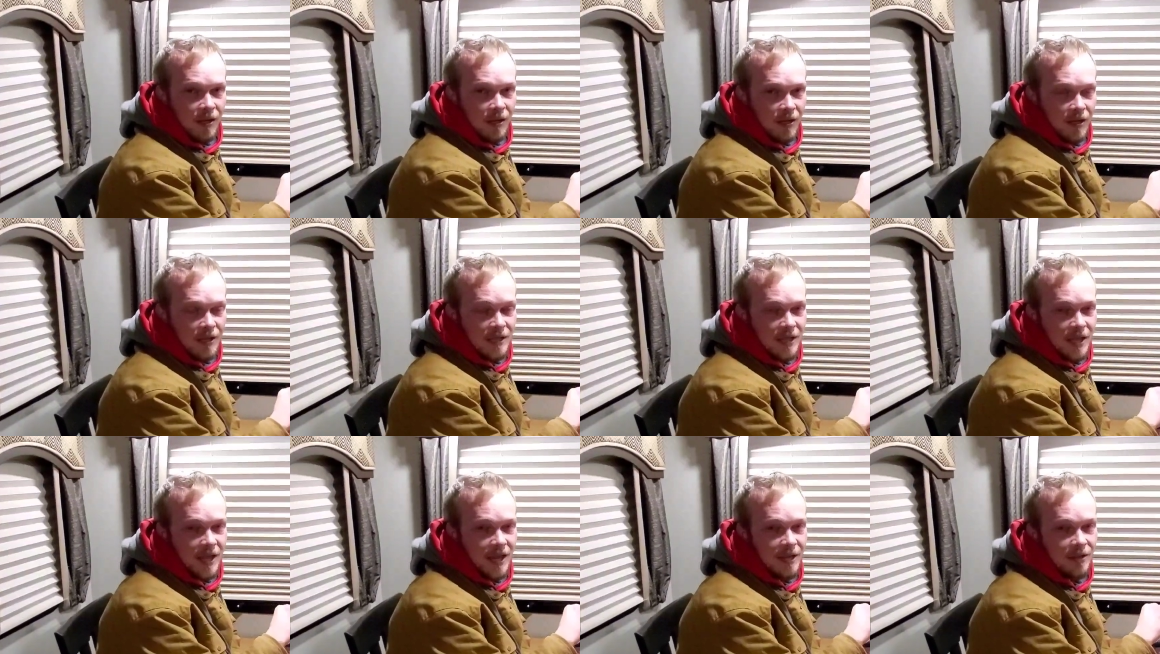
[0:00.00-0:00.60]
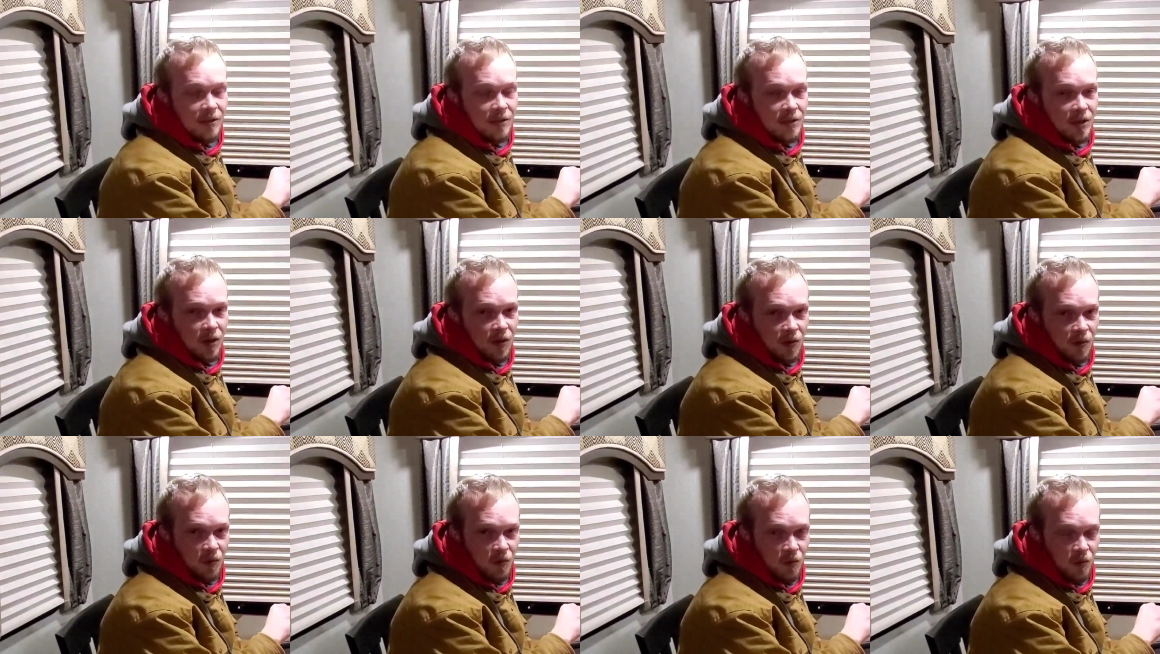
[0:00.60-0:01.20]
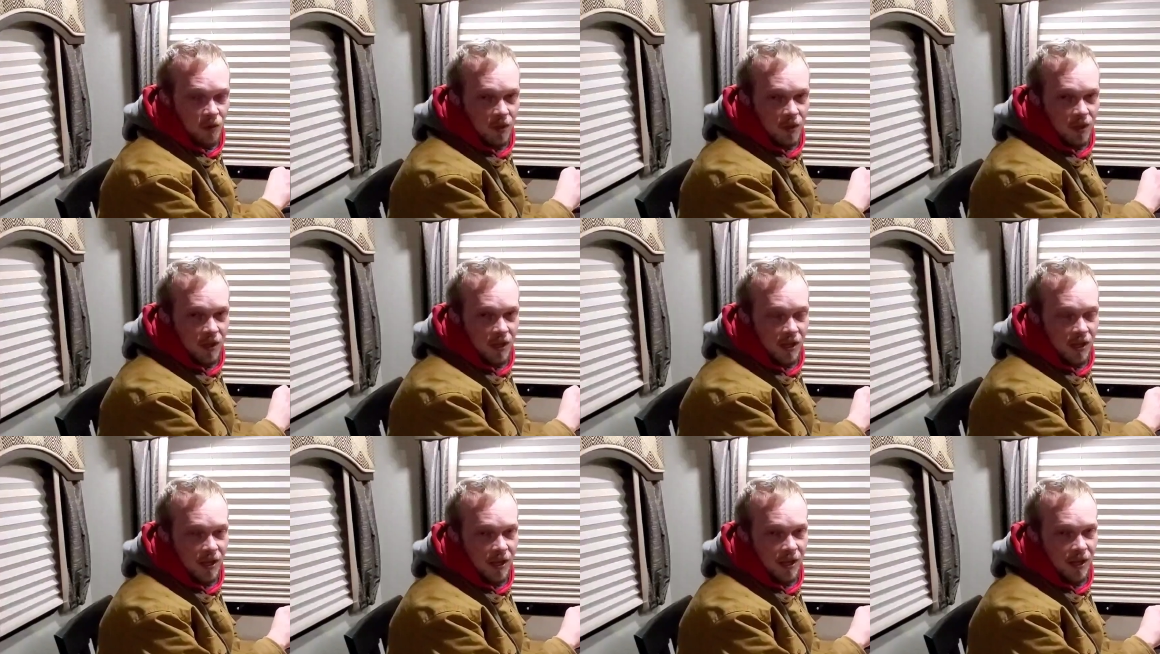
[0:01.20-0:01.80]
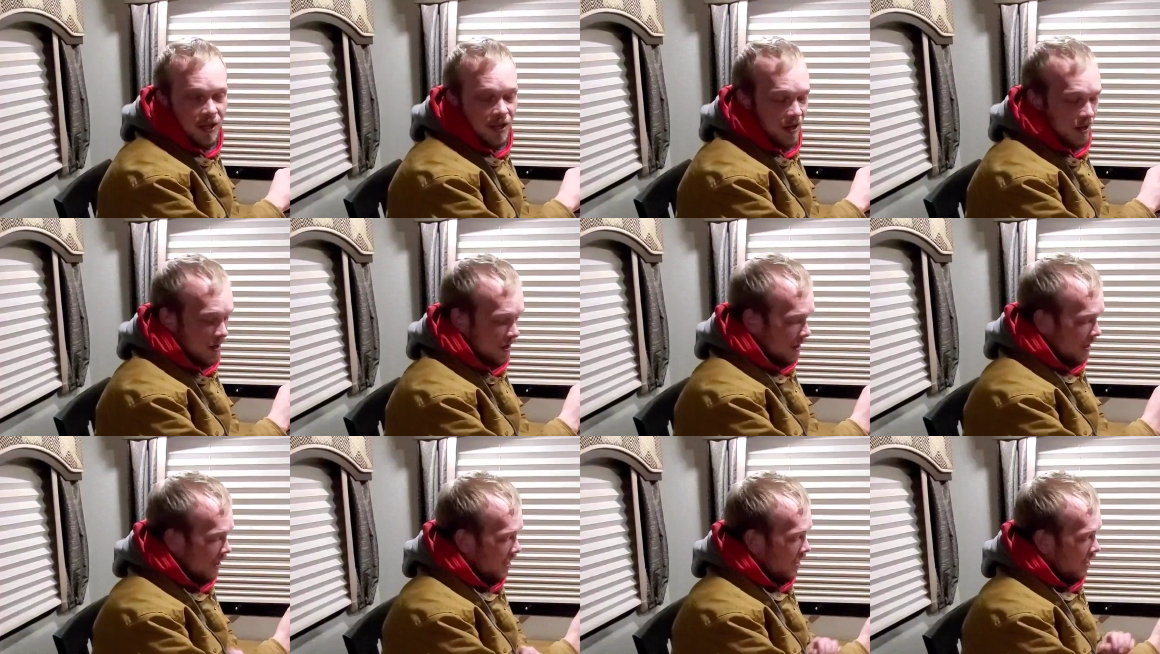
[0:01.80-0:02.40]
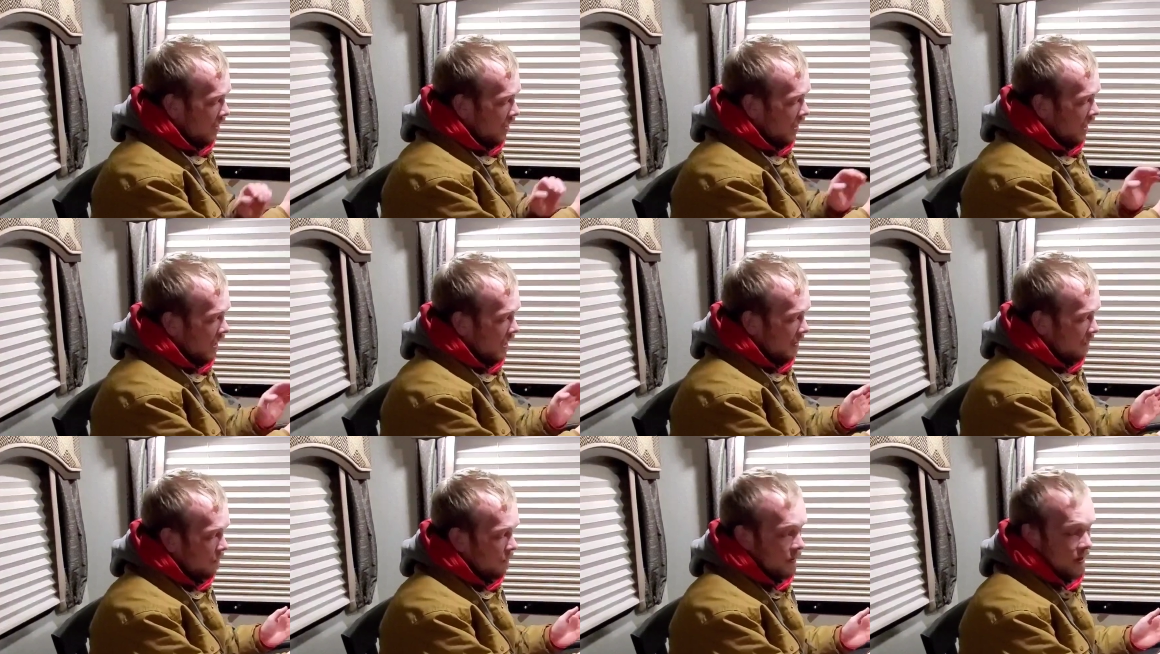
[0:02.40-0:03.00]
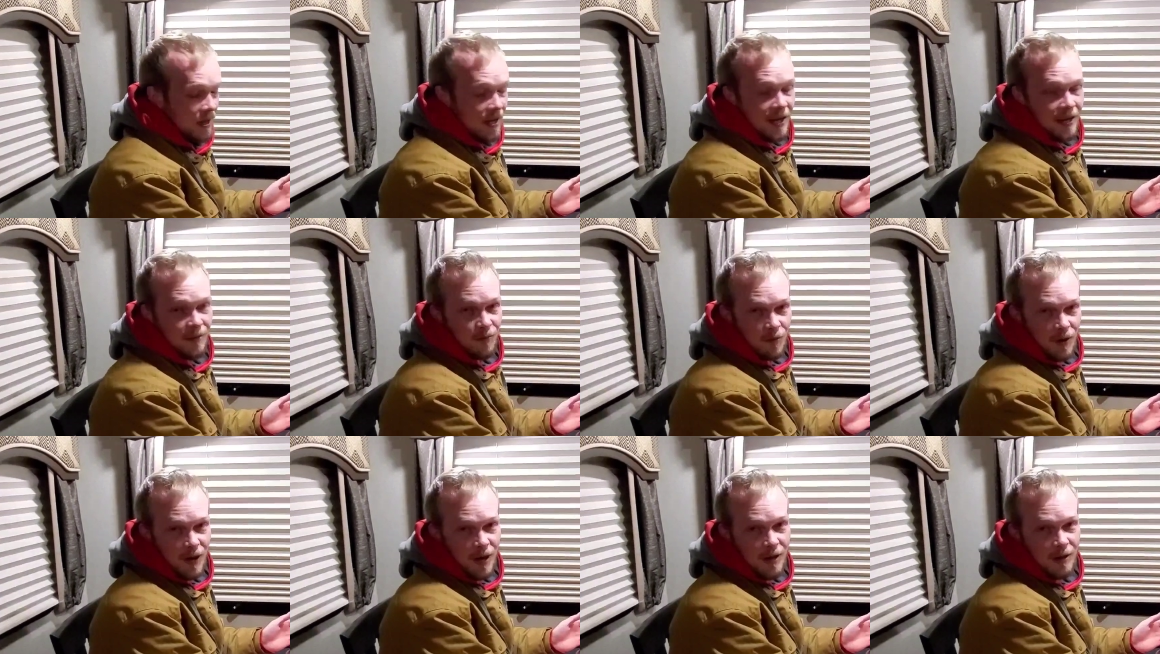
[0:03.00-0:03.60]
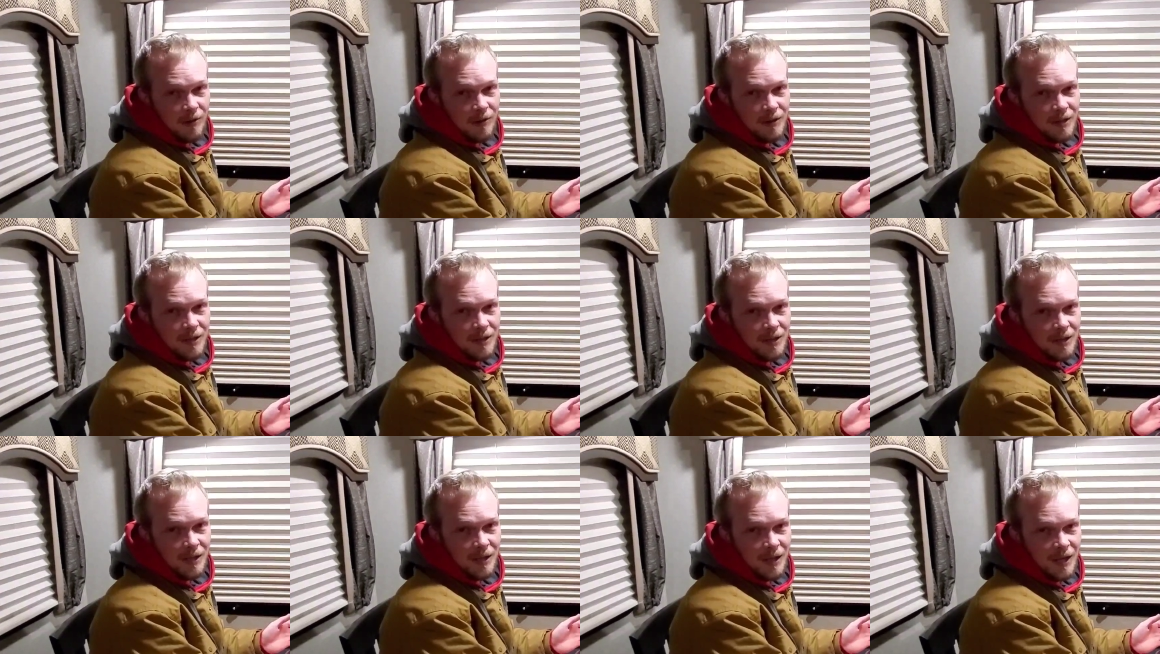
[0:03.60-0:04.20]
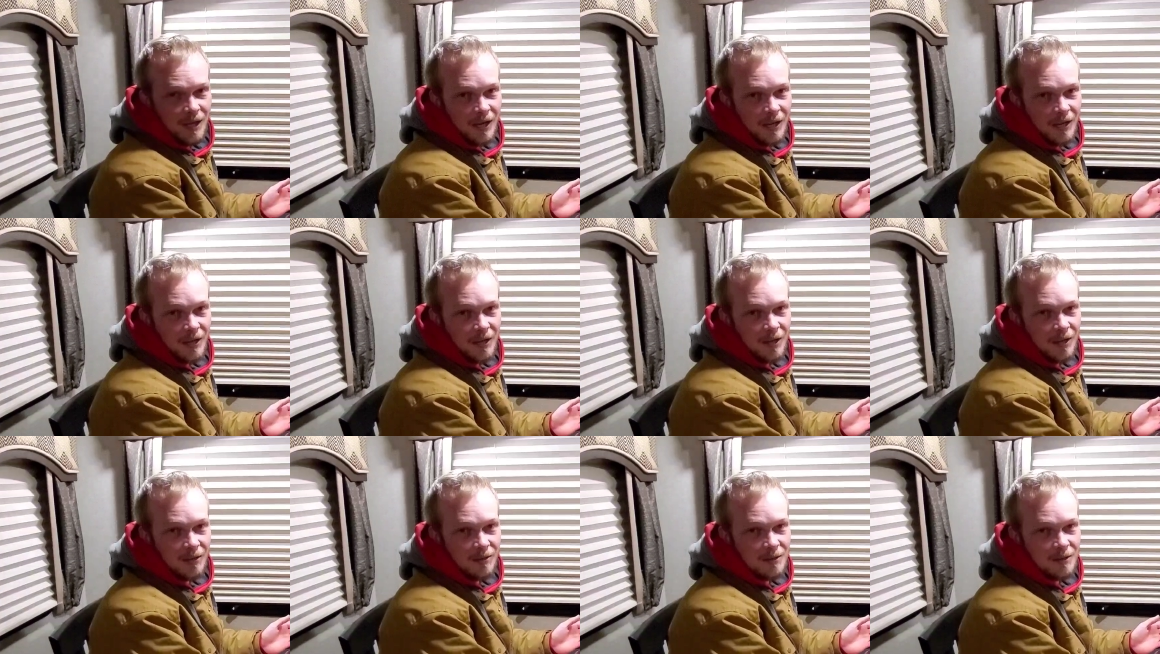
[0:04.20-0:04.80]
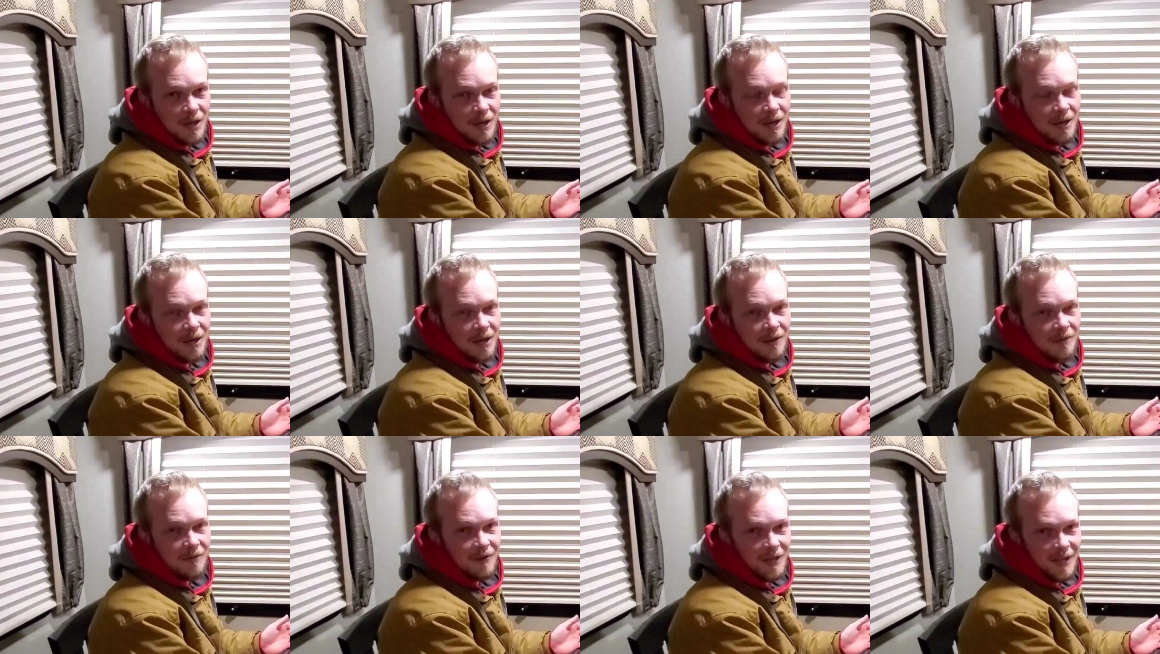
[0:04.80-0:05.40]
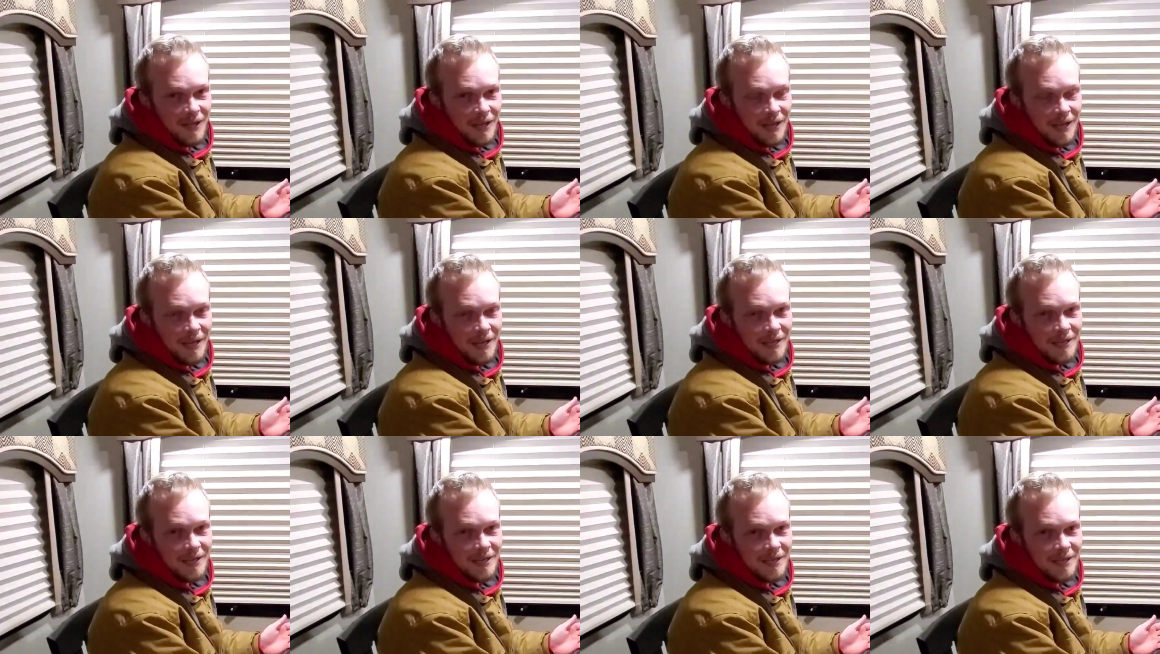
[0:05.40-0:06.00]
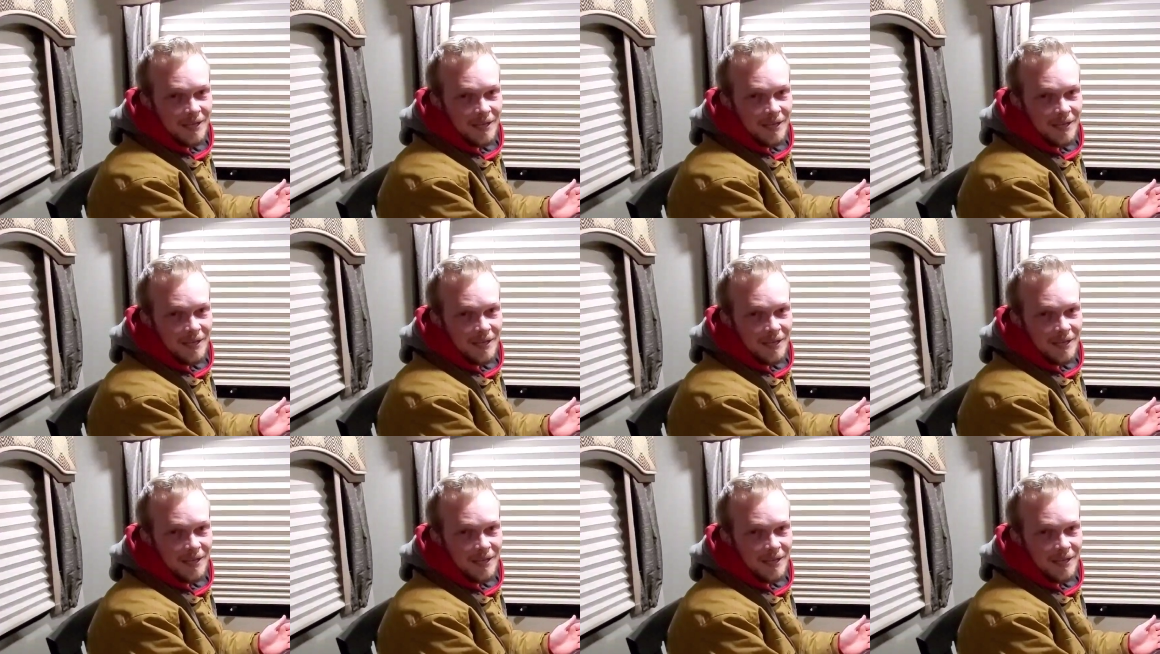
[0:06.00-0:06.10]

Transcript: These candles are really like big and round, and there's not enough heat